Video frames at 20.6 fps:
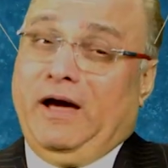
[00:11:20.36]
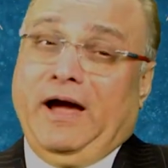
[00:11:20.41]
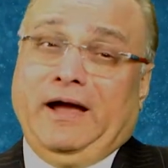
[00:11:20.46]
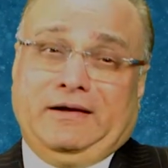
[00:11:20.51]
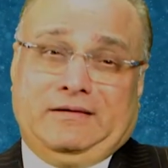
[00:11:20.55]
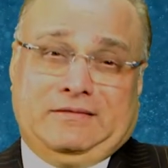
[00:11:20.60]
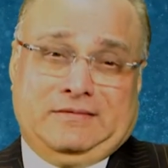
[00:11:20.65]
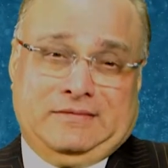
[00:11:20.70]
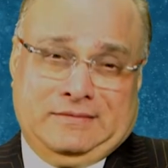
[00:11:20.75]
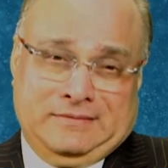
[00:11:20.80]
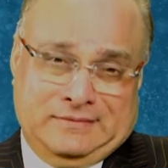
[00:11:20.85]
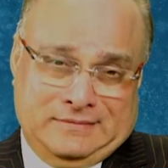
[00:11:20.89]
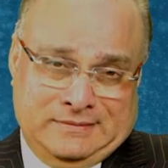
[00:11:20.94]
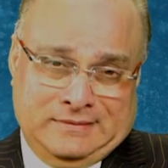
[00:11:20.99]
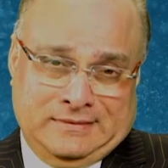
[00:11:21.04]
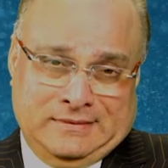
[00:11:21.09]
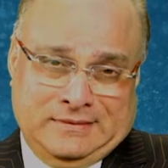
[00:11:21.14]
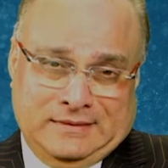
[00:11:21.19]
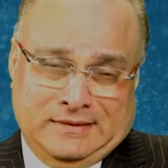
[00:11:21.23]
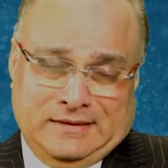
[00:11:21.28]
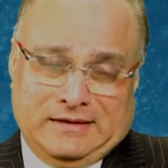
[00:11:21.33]
like.
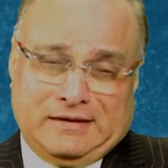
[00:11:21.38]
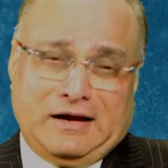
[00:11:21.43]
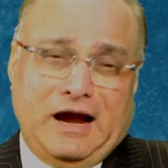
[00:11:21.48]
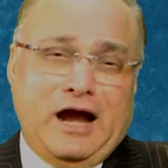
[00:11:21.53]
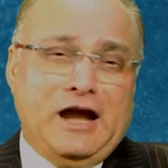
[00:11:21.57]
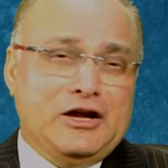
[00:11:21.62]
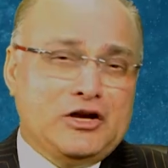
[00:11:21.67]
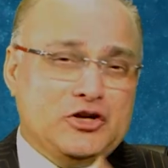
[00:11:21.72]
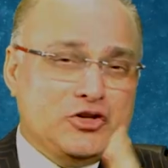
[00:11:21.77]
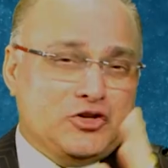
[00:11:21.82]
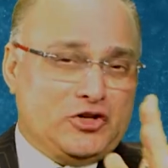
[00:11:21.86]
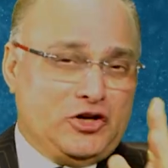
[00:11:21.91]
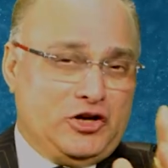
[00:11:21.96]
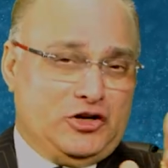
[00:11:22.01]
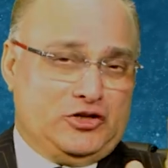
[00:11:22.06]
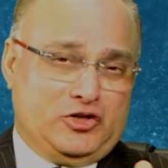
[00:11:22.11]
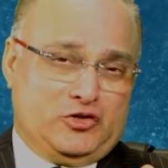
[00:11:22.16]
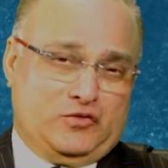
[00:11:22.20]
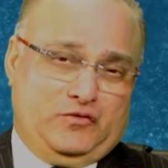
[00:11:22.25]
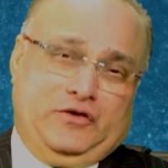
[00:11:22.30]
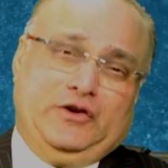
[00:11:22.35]
And kindly share
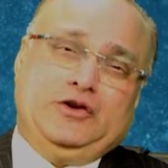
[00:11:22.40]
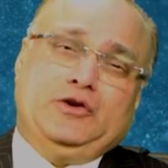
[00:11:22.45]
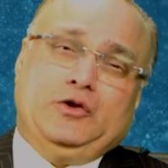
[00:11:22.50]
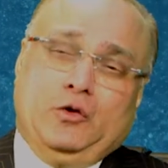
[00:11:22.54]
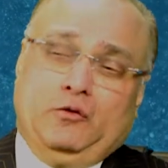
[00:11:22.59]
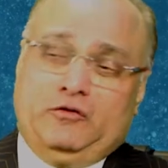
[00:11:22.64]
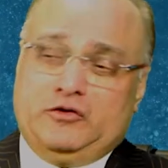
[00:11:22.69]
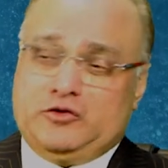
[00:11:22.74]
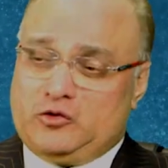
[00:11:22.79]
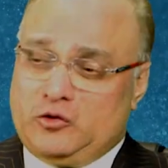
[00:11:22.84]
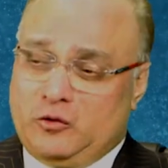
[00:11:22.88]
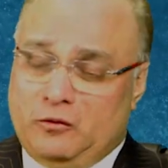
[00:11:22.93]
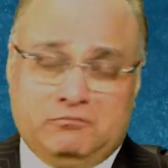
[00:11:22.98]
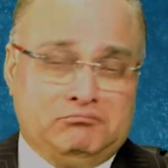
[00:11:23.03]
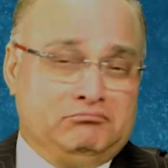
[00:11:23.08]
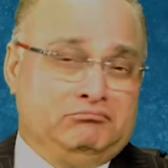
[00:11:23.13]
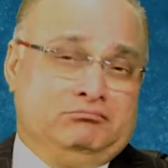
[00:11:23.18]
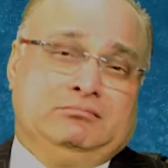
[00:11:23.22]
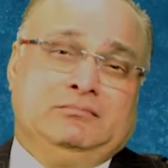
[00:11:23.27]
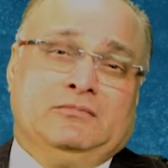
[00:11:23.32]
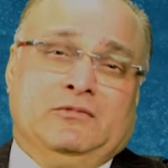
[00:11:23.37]
this video with your
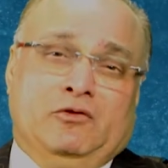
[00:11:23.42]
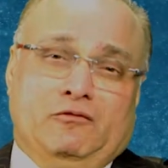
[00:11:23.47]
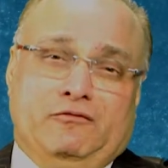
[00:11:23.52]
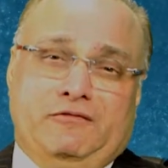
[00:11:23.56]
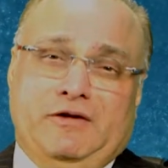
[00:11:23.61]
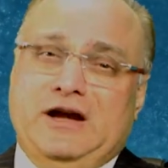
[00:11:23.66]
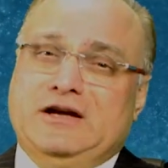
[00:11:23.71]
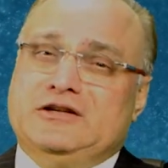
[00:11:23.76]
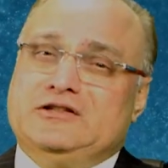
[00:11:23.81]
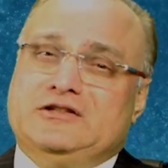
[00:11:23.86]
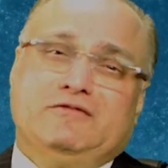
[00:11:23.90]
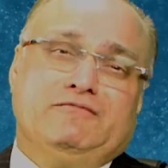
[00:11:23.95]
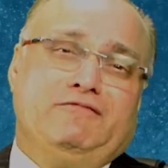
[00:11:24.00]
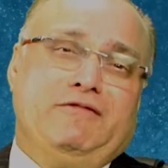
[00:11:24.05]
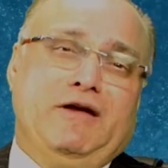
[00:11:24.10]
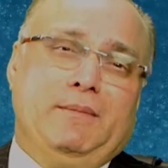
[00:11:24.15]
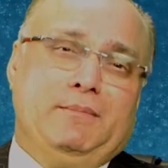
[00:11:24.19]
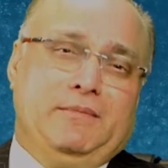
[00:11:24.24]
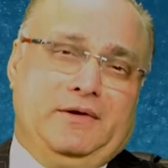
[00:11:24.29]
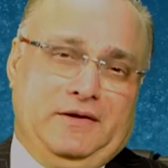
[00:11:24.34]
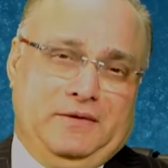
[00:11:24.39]
friends and
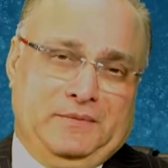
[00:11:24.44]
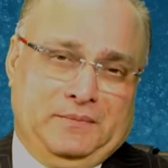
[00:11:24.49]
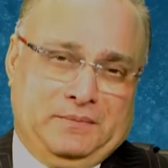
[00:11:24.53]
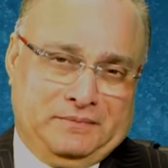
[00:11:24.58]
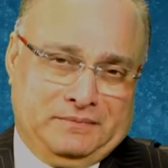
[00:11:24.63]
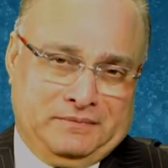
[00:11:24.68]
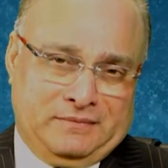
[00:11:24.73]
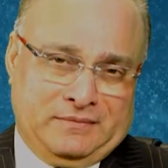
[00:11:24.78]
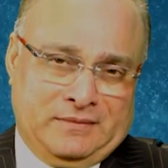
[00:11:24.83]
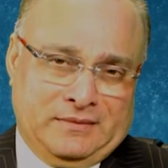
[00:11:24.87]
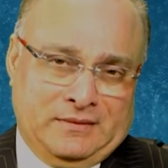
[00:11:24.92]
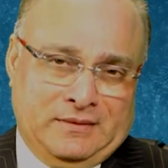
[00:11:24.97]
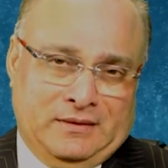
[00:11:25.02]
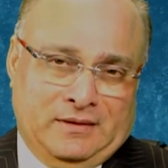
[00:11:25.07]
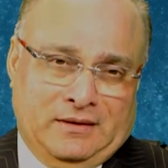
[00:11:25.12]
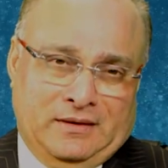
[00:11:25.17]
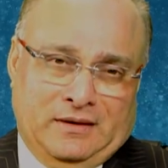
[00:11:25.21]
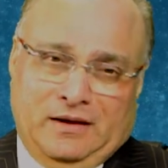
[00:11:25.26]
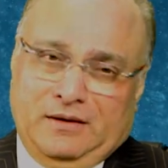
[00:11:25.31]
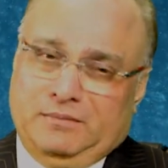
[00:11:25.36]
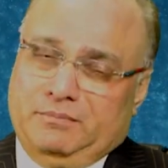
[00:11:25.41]
family
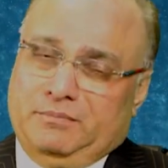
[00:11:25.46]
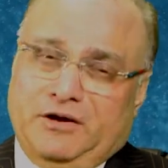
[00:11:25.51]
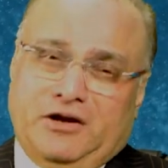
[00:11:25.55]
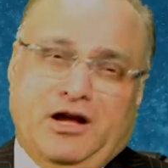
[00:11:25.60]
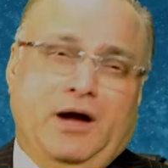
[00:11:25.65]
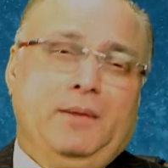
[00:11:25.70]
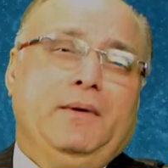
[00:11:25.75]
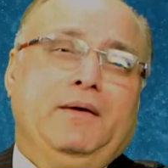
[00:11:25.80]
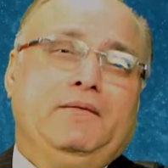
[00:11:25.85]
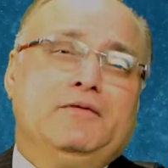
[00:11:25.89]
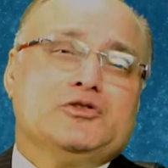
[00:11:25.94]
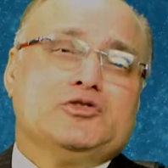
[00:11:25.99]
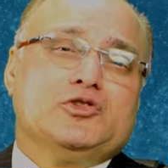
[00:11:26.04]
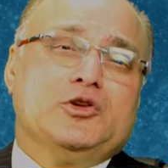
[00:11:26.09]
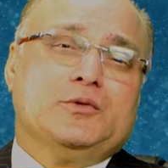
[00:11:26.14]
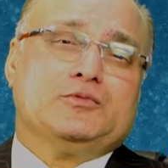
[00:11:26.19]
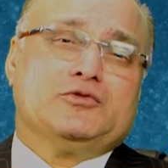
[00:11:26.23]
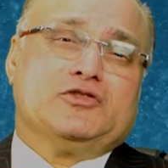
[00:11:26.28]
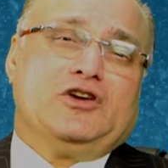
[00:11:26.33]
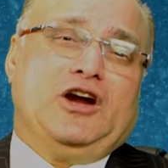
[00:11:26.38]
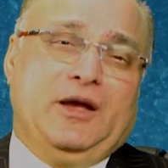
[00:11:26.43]
and become our
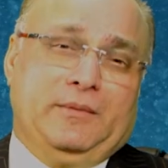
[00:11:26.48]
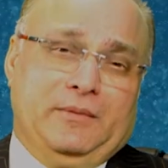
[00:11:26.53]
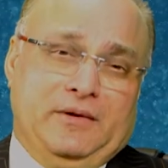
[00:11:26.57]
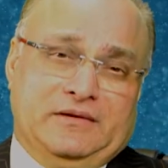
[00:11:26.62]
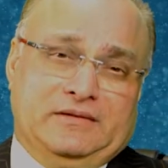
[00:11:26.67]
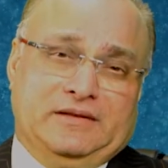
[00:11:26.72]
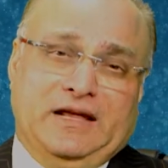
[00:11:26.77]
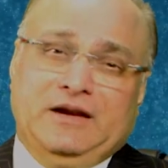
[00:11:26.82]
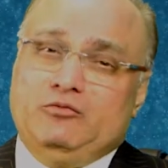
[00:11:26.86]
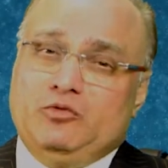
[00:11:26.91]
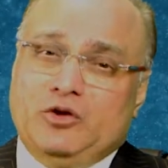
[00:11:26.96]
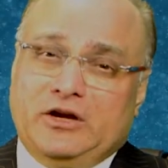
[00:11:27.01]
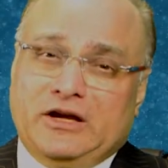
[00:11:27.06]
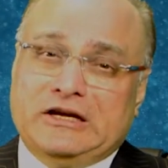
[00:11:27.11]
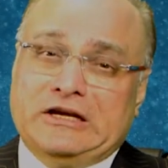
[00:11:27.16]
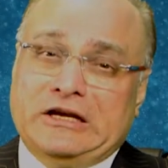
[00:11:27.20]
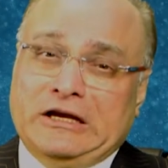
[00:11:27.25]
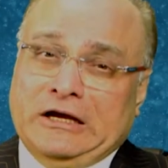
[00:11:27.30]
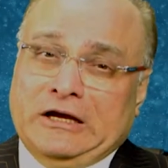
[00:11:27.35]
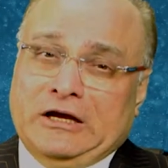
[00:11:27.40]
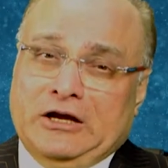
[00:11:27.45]
subscriber. Then we
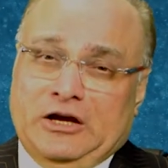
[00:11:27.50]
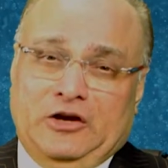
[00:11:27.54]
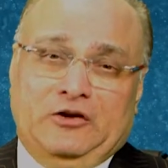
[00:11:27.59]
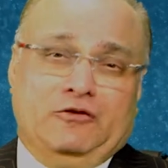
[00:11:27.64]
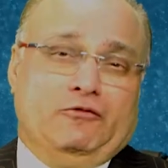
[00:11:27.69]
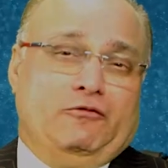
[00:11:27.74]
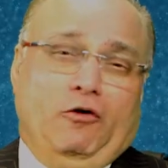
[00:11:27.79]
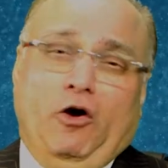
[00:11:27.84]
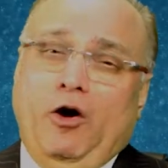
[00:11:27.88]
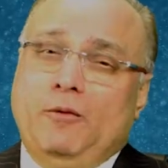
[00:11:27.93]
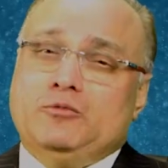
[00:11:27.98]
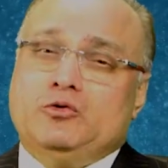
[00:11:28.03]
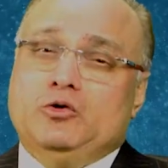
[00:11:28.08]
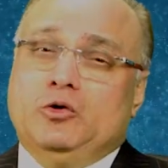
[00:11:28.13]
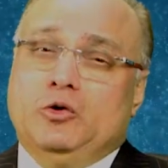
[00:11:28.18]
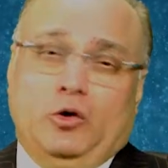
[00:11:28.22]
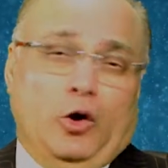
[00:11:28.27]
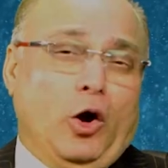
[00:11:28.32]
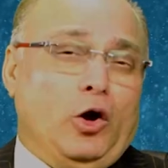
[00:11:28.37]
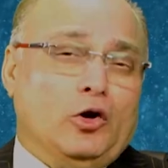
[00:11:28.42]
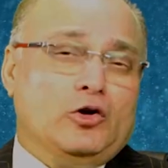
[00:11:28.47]
can inform you
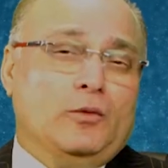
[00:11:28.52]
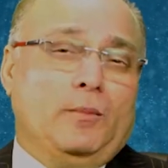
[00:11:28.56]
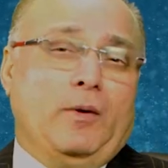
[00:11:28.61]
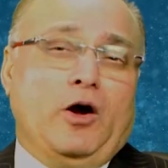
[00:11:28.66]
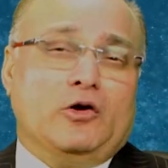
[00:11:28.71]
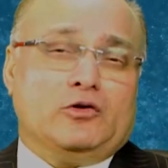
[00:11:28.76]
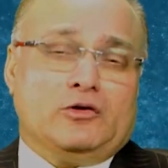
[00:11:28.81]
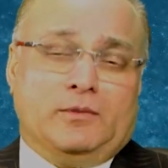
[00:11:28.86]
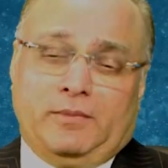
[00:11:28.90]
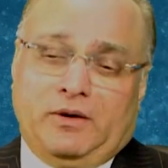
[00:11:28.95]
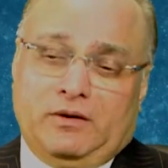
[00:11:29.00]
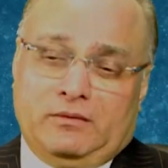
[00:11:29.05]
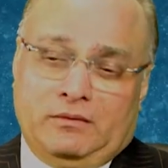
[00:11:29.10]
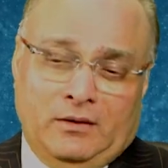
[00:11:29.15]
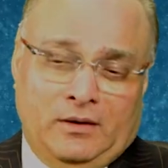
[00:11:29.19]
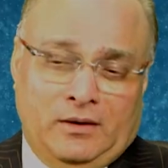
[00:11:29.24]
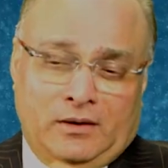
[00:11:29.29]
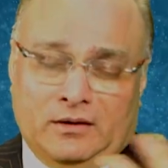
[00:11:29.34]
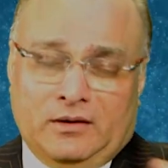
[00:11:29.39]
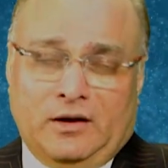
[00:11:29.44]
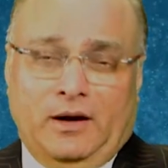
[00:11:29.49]
a lot about
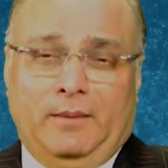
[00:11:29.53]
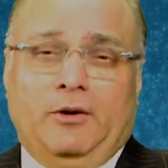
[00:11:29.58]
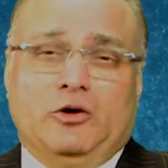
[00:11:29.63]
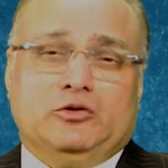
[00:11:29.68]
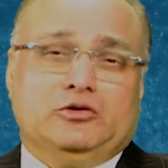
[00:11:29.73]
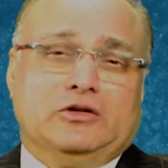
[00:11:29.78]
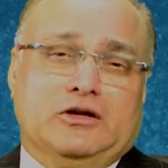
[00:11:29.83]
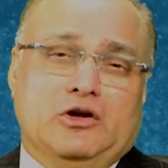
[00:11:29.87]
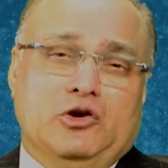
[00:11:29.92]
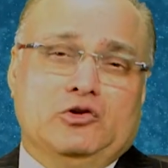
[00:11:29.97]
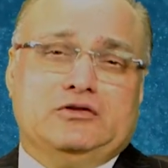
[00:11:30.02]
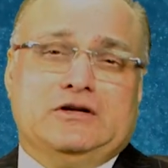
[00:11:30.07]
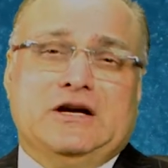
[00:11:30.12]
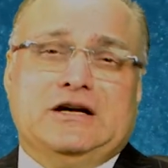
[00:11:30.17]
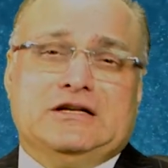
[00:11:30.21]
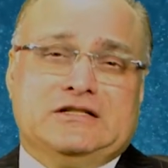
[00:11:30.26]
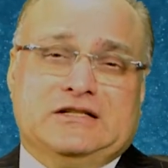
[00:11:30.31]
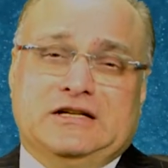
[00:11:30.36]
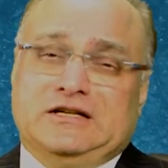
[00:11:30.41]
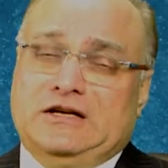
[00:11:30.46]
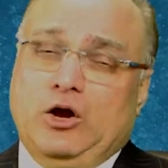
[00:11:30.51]
the
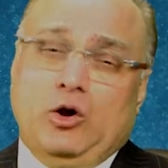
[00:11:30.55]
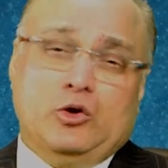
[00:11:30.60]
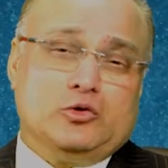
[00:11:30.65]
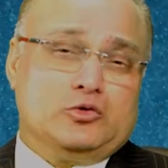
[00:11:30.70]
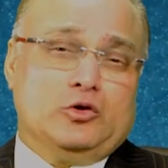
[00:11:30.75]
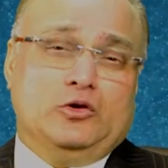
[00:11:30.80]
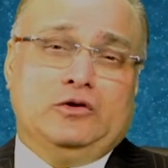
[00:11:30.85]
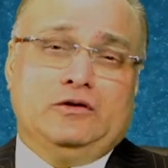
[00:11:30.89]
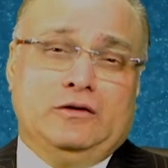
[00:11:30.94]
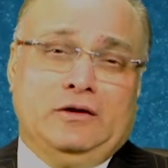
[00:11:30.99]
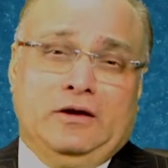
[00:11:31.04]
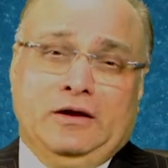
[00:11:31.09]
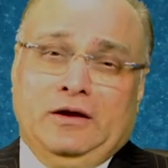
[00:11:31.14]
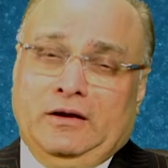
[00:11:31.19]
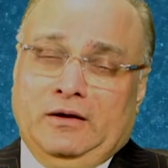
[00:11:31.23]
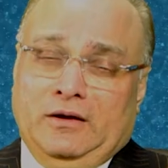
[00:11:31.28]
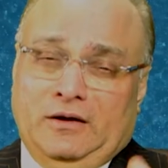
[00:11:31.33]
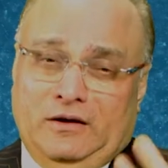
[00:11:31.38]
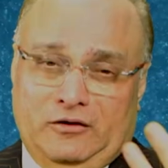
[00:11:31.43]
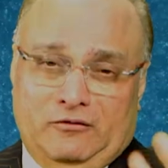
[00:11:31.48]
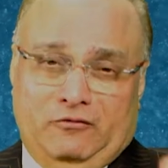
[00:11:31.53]
contents and also
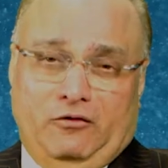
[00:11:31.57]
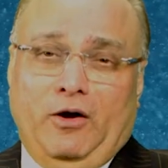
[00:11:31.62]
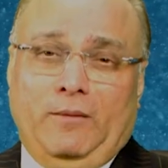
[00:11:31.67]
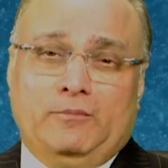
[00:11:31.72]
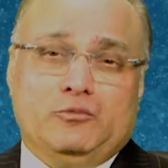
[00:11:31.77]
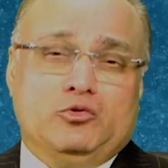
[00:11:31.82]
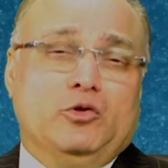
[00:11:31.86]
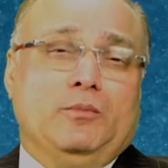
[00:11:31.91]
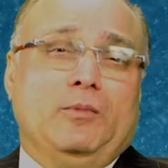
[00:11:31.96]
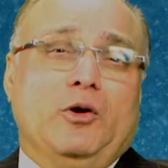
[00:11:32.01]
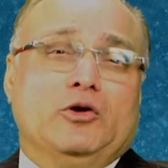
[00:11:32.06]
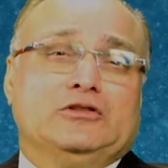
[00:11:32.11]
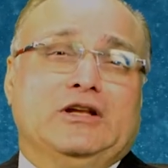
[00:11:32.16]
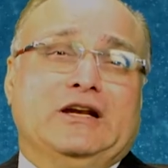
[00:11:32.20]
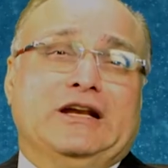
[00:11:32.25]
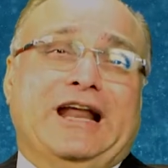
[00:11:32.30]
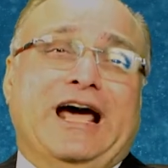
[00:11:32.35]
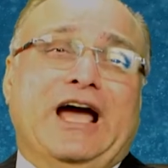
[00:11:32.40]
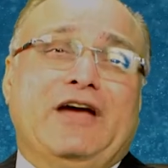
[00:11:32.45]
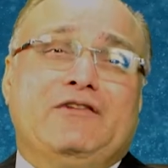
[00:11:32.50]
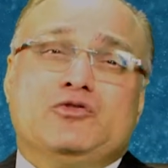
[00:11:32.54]
inform you about the
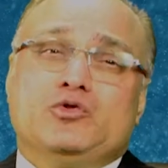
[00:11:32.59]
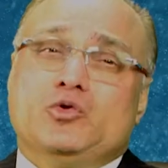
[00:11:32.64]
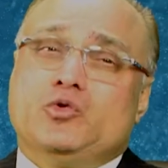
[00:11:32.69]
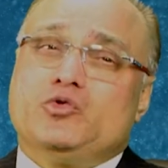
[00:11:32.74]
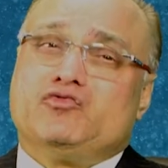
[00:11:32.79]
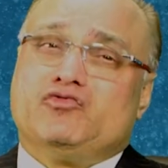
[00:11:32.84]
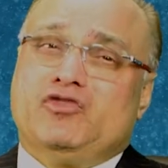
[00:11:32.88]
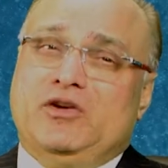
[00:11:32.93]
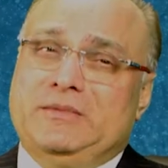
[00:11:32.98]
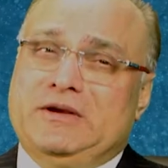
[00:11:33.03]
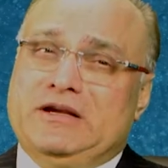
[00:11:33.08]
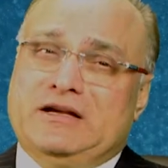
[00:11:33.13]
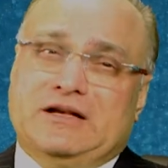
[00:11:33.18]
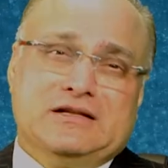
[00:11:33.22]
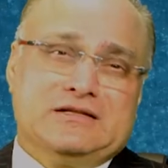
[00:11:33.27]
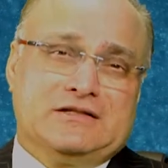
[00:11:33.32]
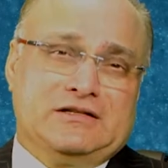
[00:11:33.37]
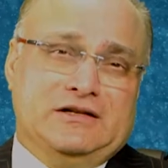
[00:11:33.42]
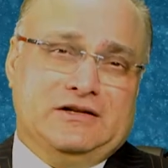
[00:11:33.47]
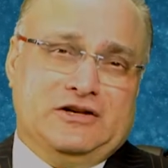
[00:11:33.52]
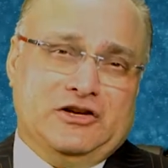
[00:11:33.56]
live show streaming
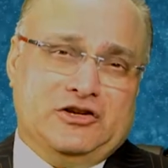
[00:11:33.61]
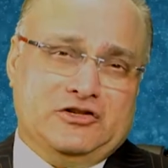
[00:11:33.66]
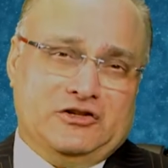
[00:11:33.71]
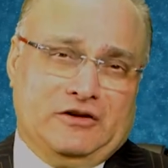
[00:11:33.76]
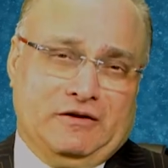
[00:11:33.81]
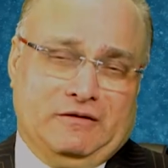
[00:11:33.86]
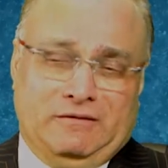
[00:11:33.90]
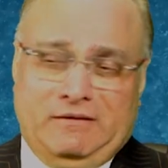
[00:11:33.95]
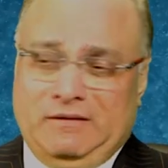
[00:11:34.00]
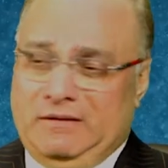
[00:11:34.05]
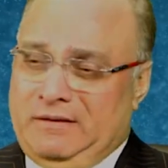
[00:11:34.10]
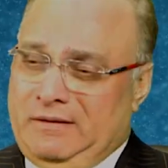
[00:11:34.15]
consultation.